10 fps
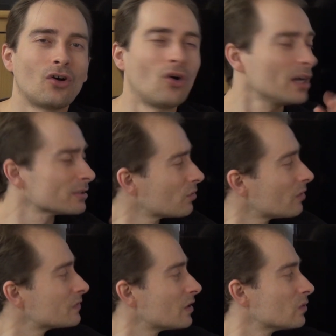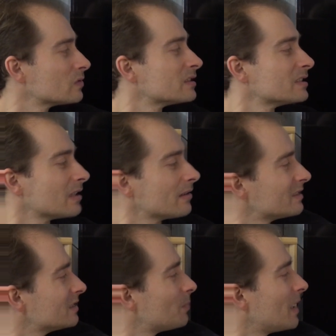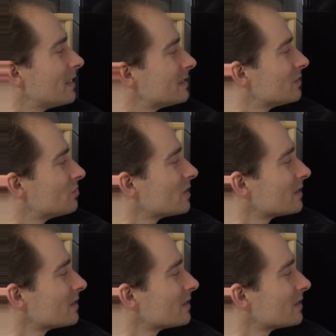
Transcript: order of all these parts and